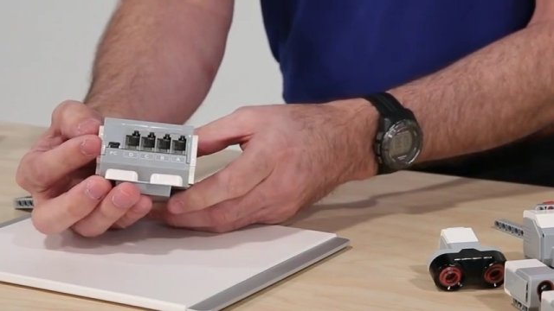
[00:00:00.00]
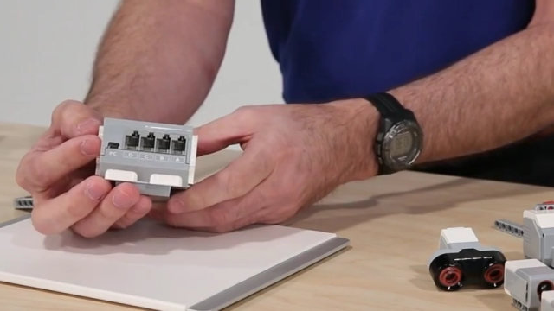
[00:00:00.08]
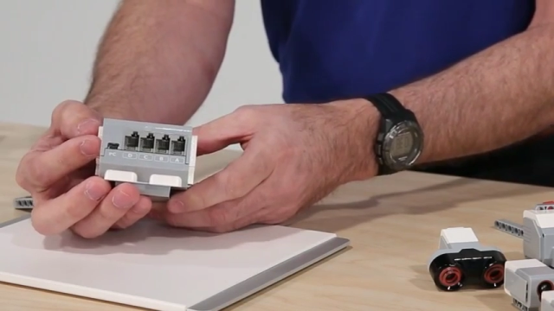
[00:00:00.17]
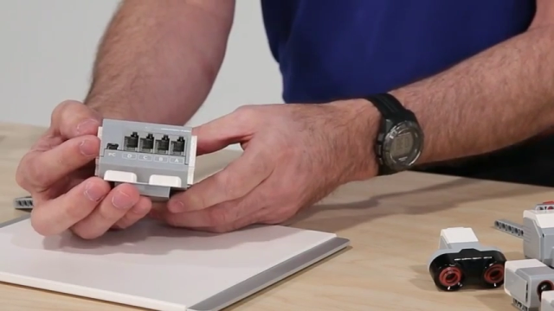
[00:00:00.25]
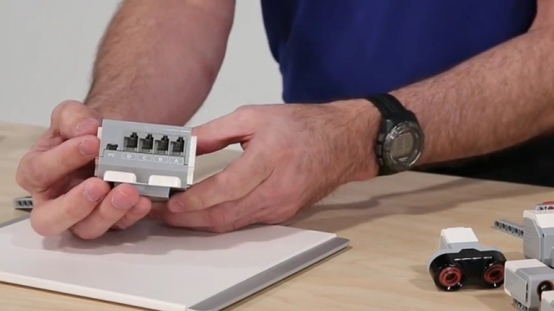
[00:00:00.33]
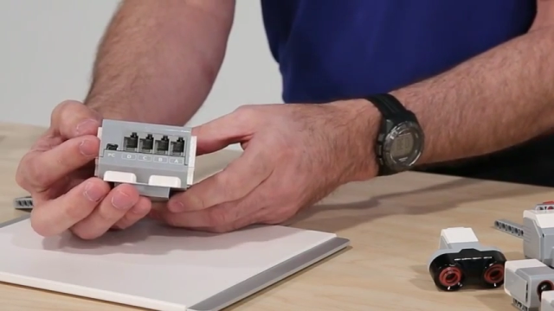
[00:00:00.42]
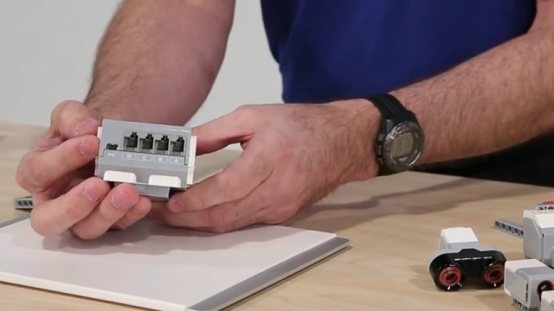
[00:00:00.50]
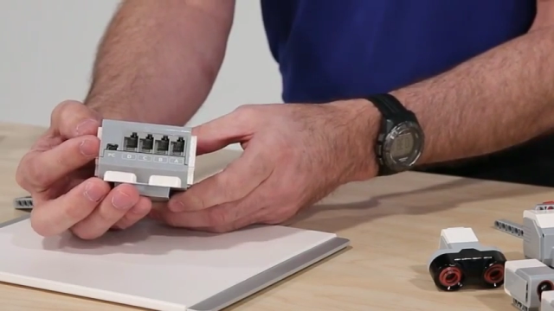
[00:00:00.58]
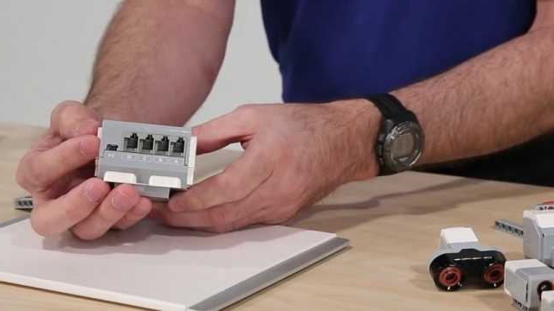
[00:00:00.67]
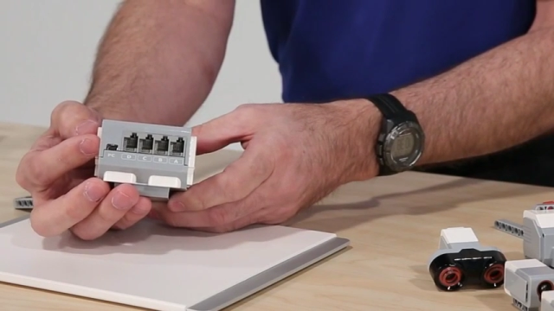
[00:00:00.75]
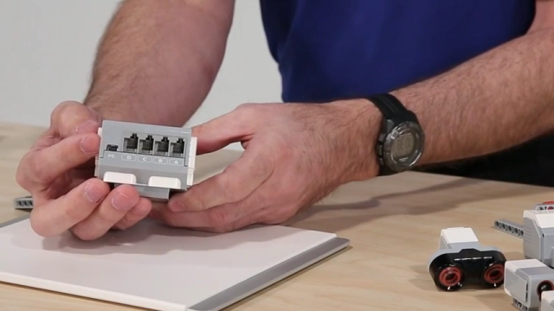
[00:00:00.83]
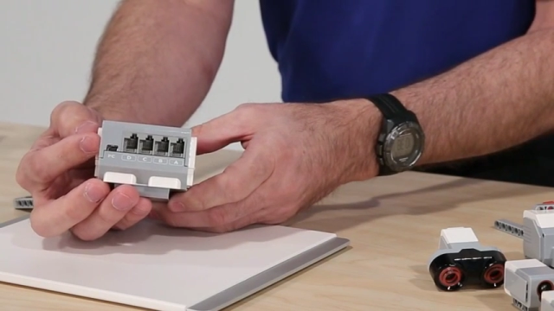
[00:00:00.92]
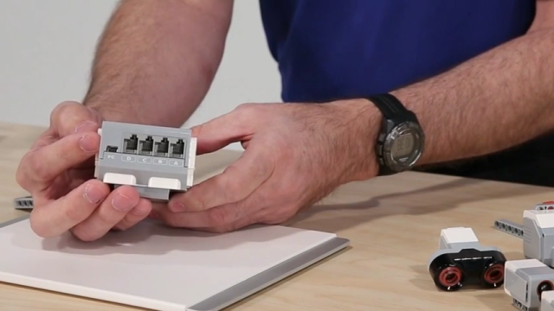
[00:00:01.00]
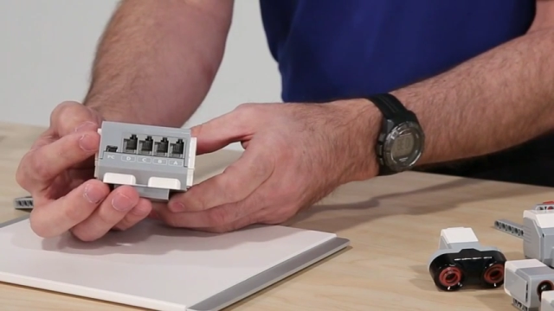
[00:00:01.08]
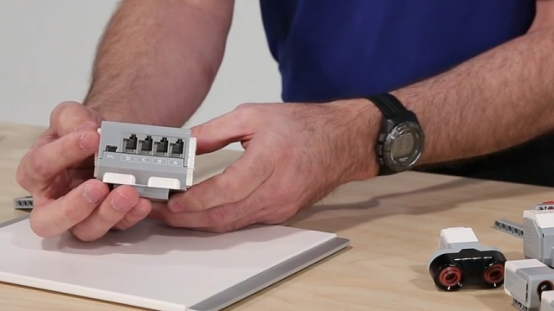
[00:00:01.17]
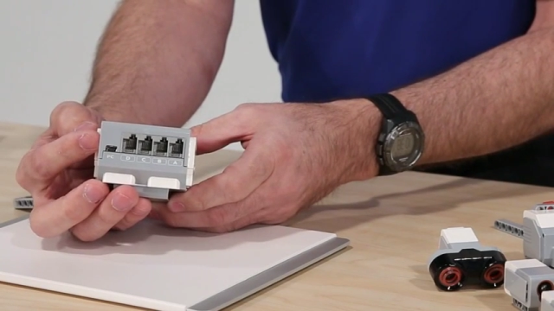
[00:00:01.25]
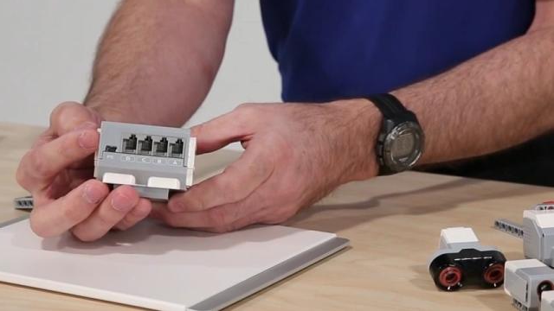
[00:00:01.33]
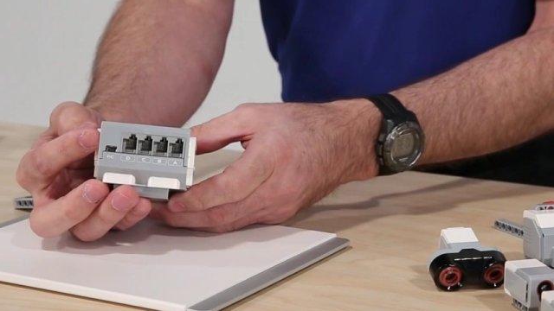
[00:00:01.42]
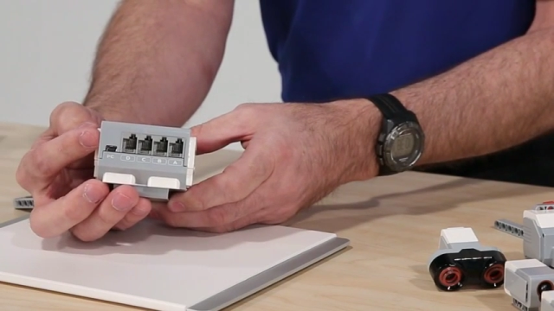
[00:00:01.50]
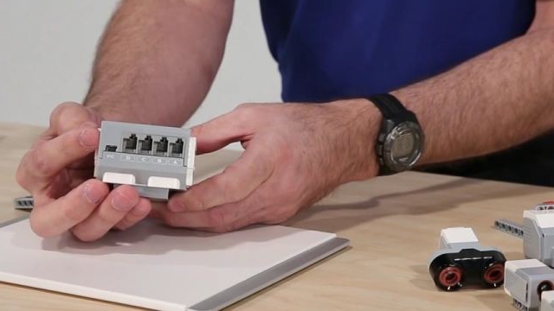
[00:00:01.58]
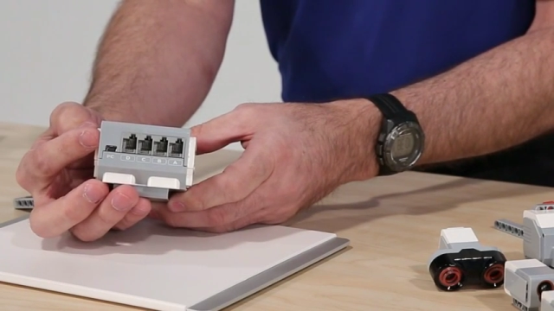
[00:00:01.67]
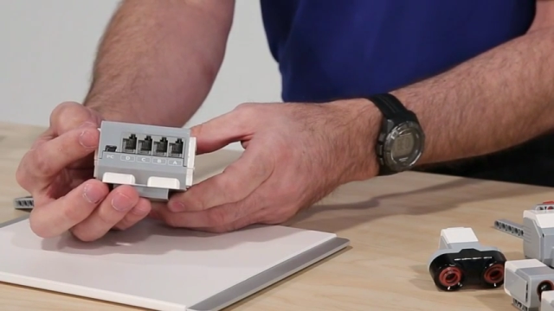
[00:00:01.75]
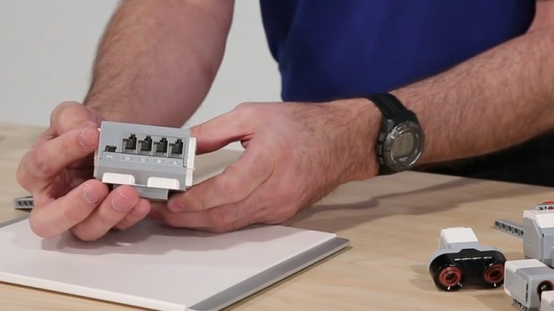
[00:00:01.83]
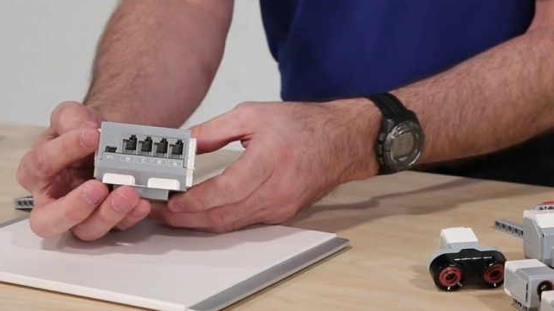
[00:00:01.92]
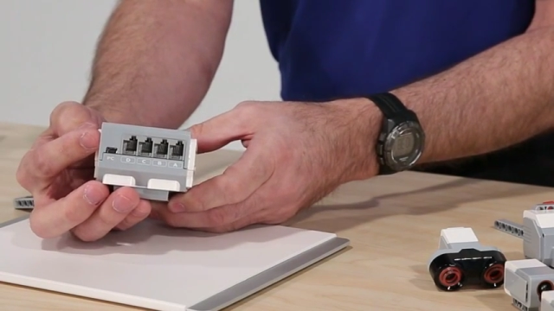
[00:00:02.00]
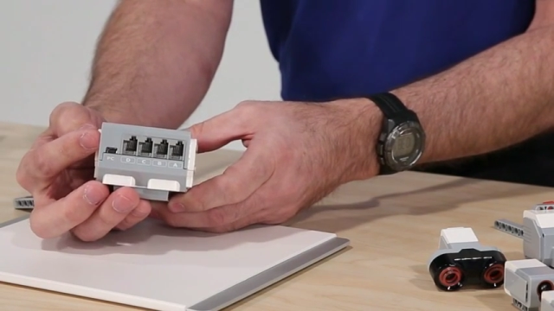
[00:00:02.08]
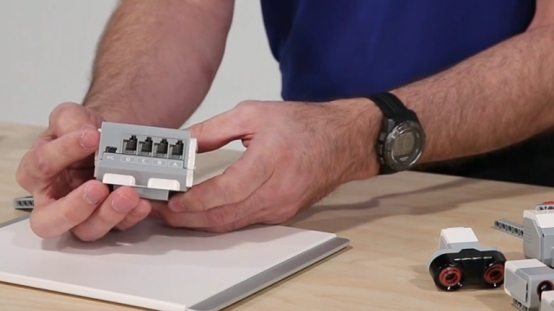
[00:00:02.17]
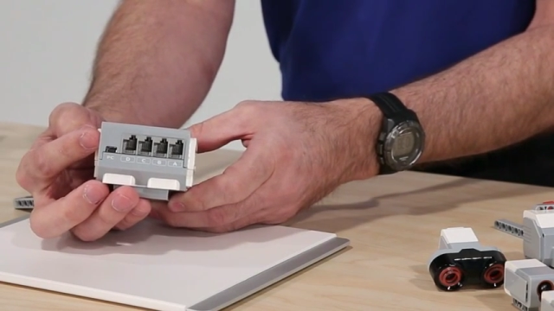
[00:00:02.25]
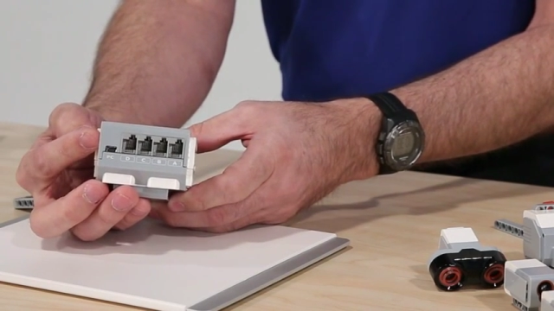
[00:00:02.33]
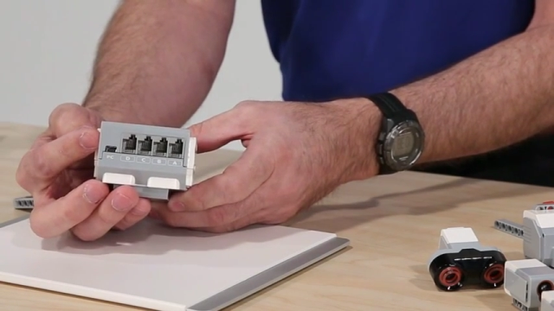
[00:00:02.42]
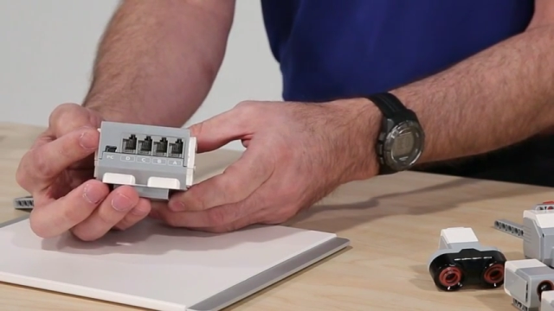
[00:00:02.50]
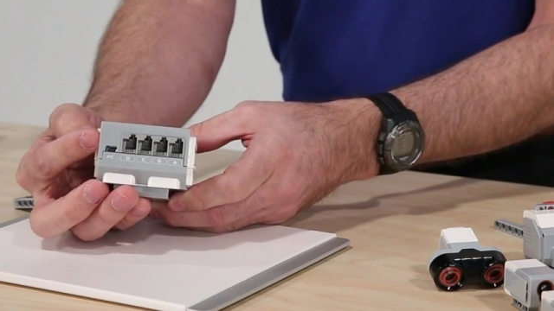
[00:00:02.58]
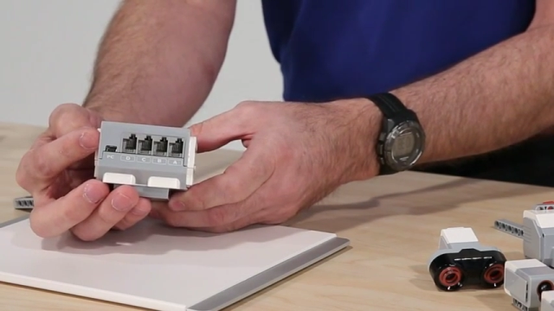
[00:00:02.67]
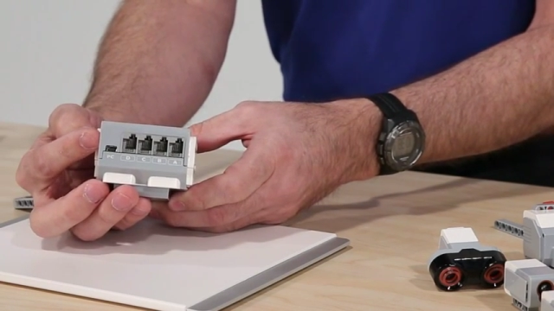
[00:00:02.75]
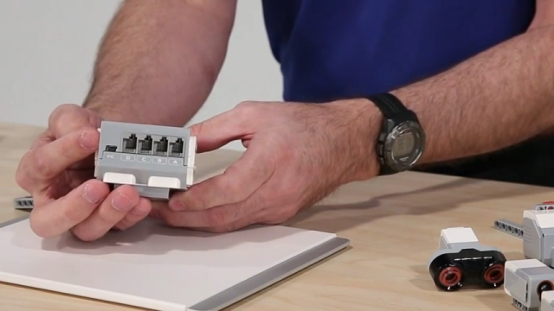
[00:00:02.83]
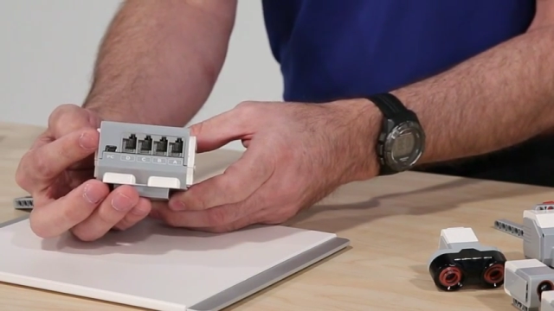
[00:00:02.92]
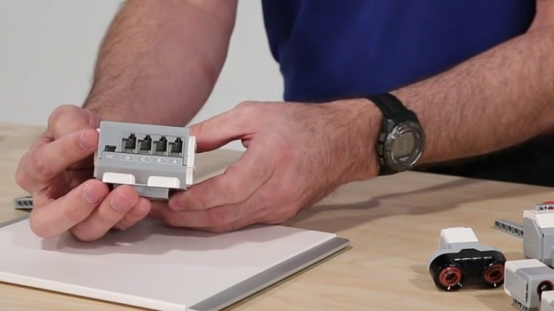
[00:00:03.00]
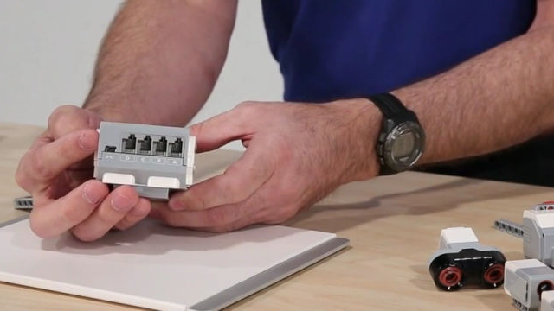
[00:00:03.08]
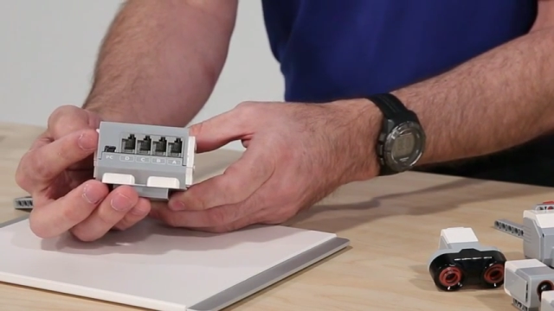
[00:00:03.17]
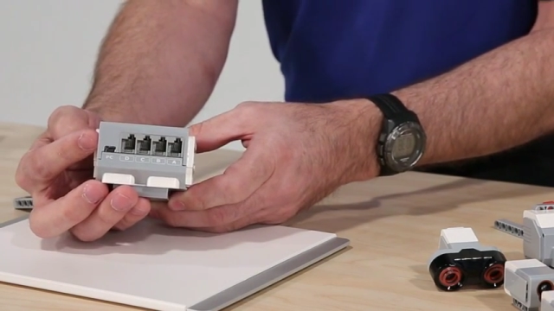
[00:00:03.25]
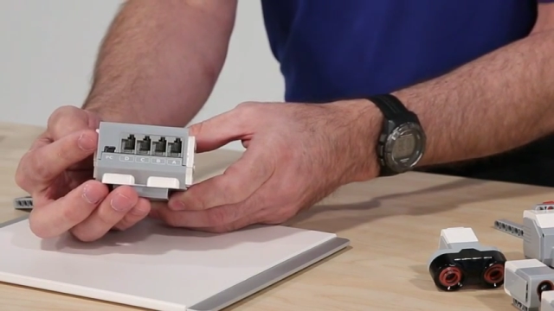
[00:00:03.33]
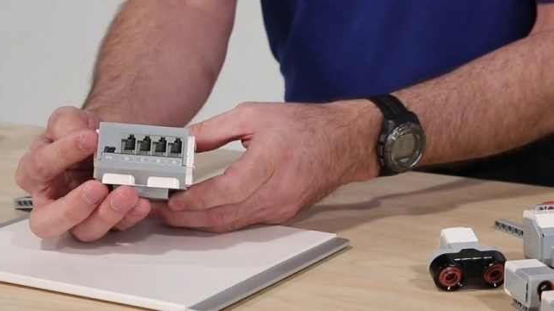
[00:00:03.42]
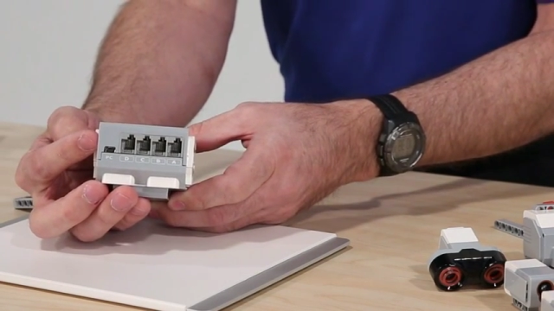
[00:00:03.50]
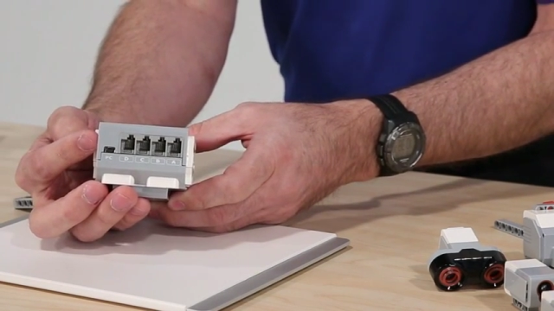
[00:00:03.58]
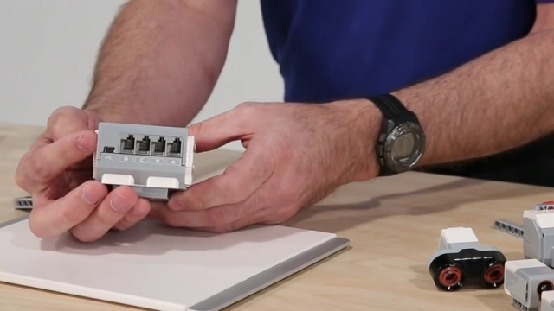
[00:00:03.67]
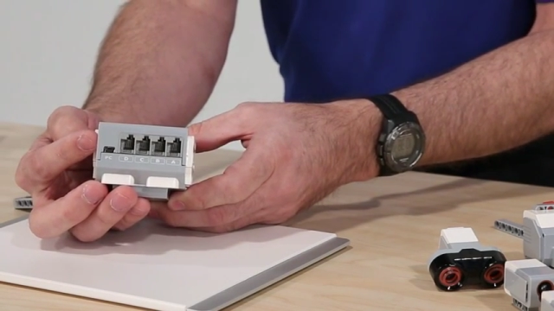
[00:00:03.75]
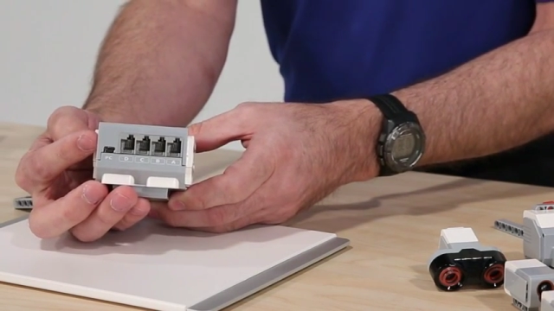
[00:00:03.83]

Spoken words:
(no speaker visible)